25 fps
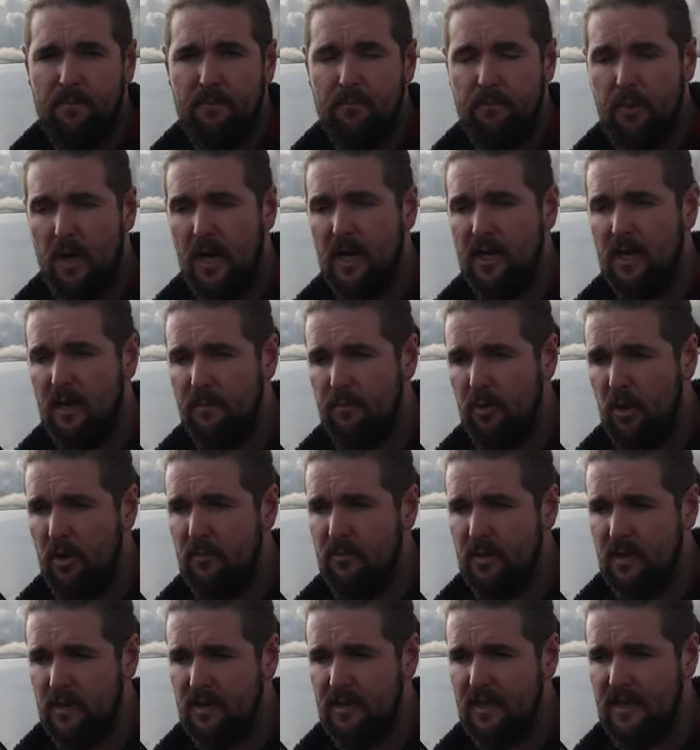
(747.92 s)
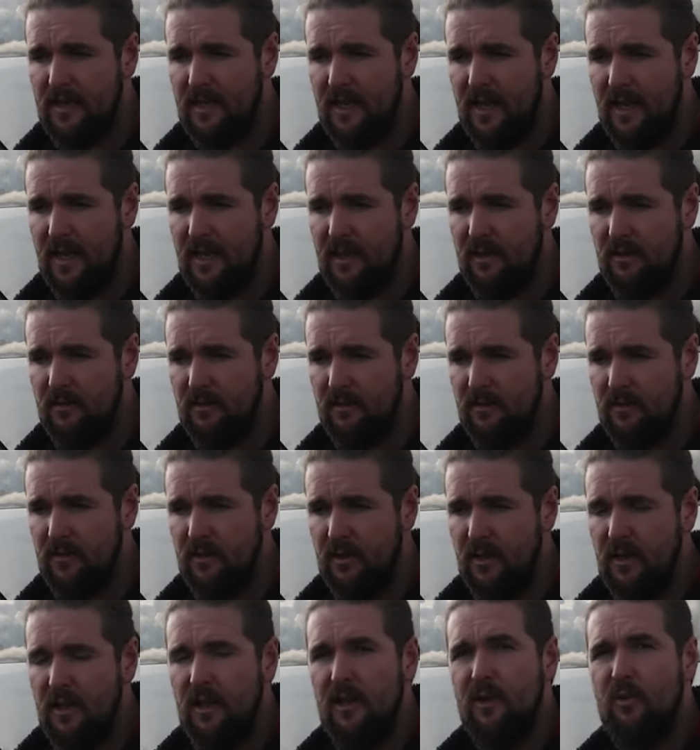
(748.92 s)
park up permanently, and
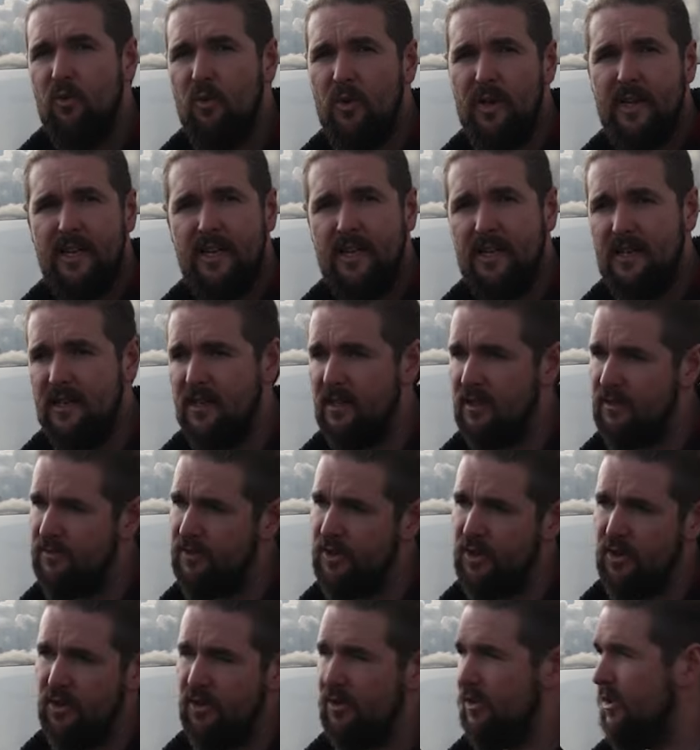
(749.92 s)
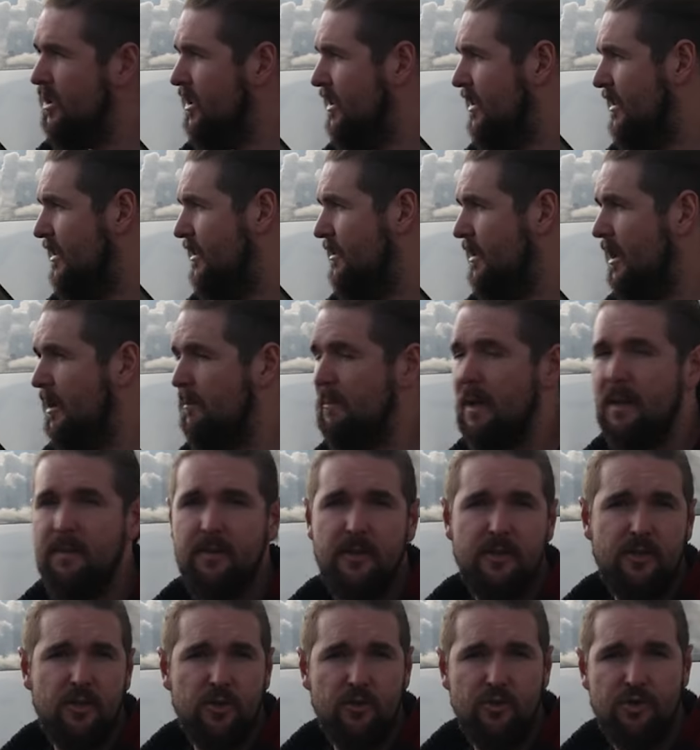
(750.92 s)
we, are
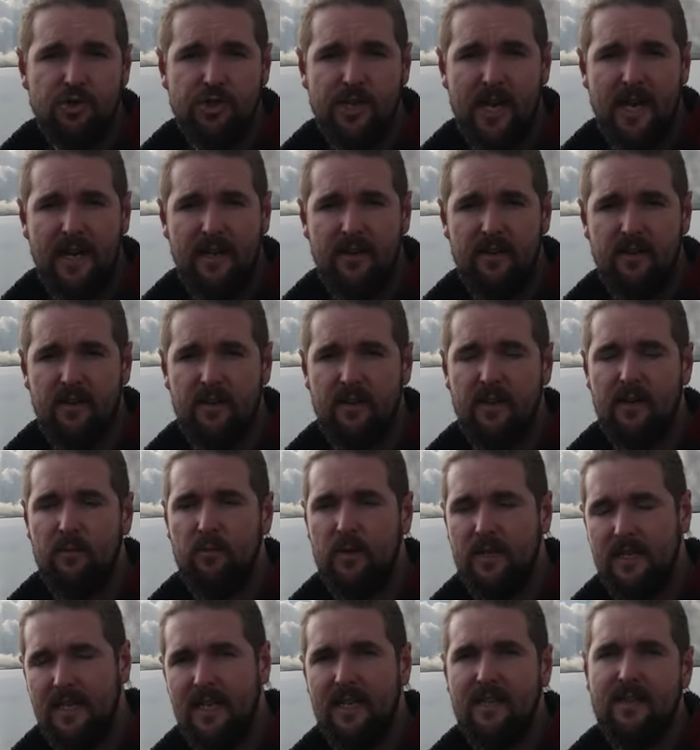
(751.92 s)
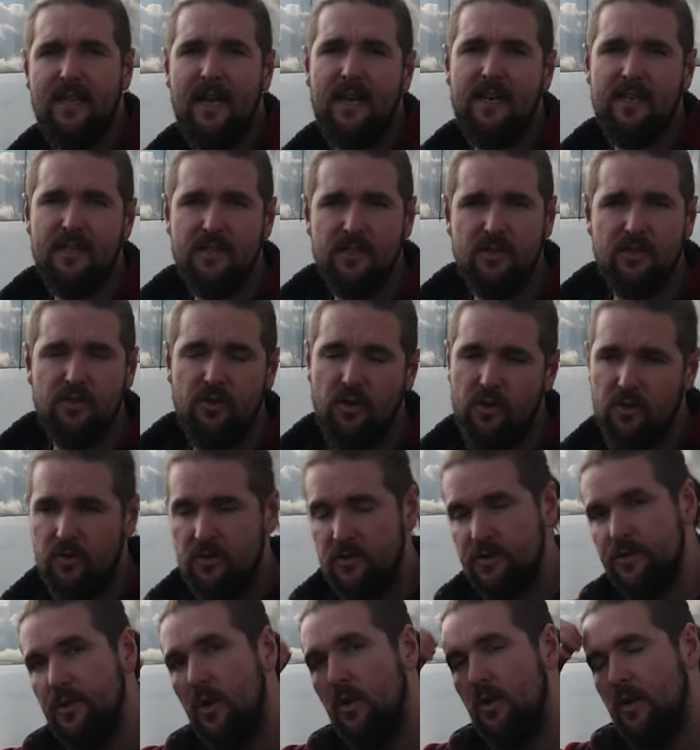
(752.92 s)
maybe too shaded and we need that
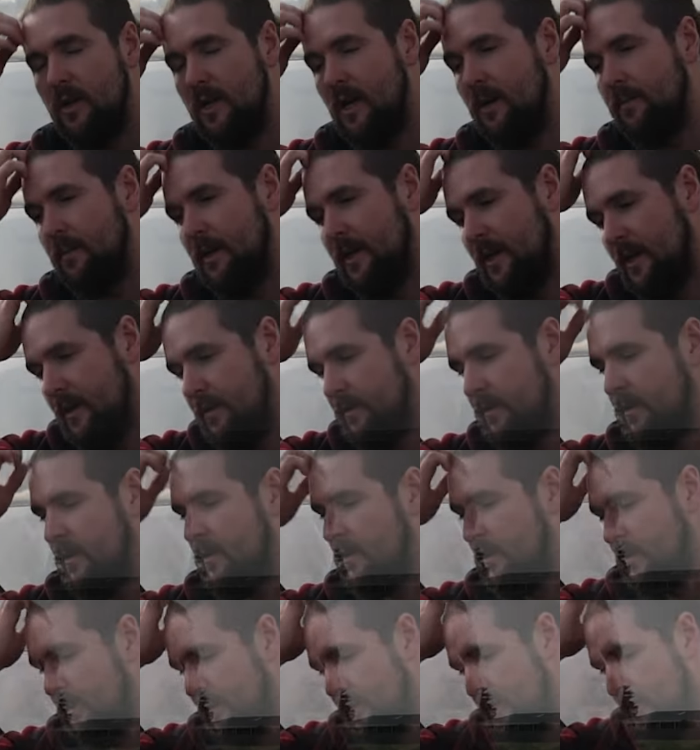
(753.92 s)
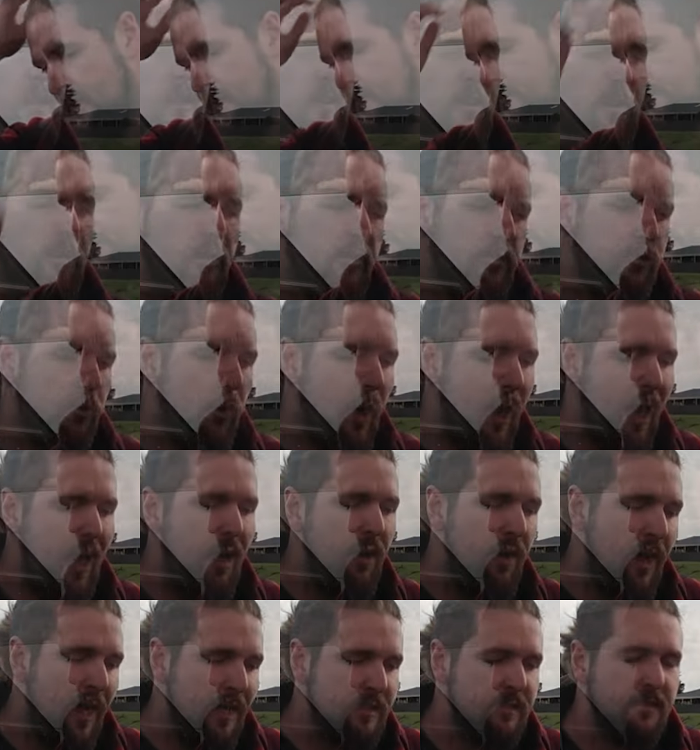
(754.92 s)
external solar coming in. So
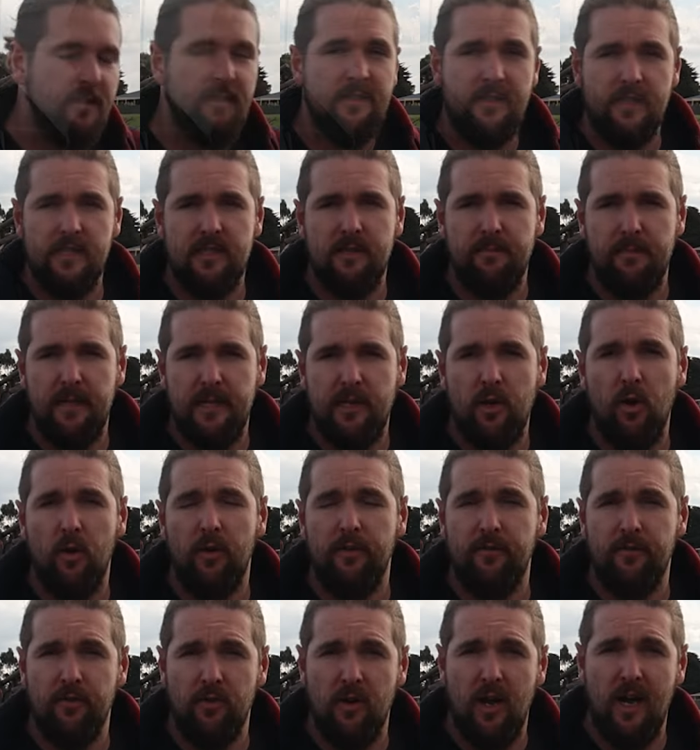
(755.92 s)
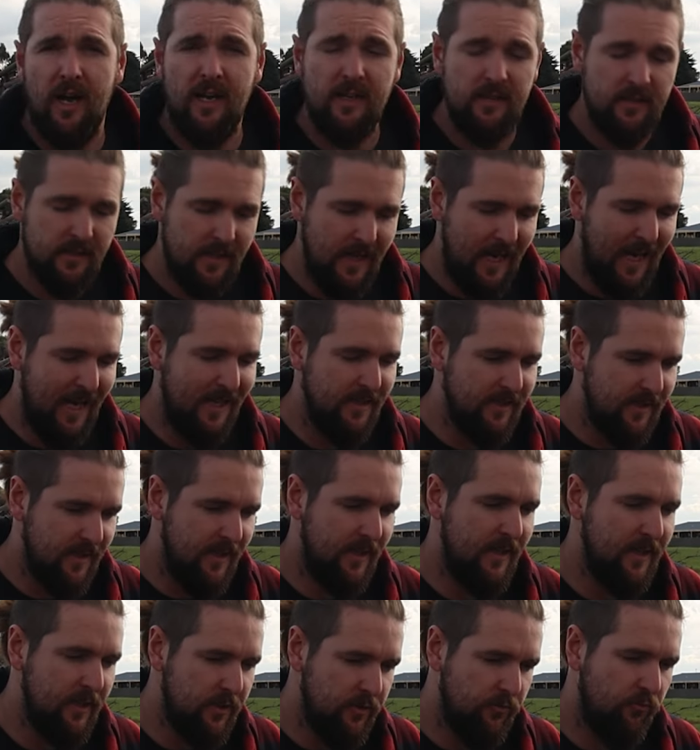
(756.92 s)
how has the system been going for us as it
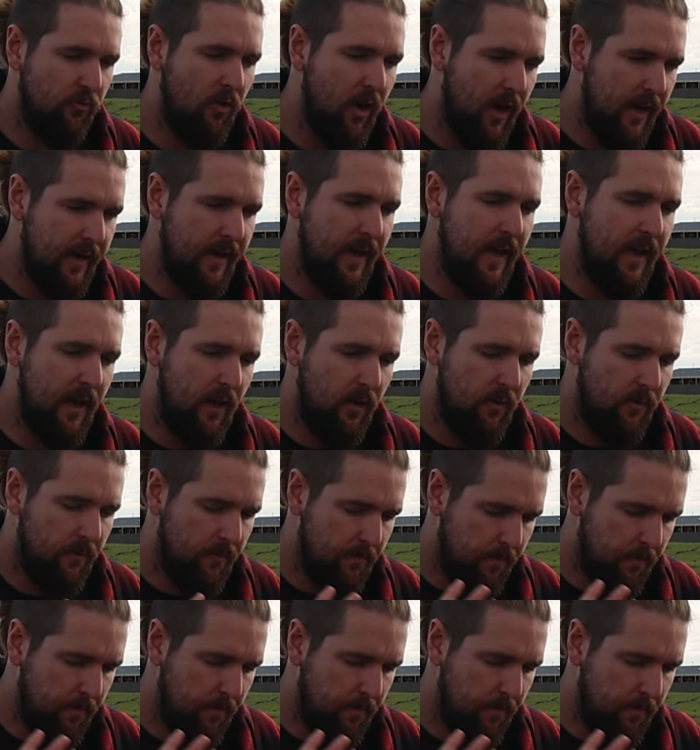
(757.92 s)
is right now?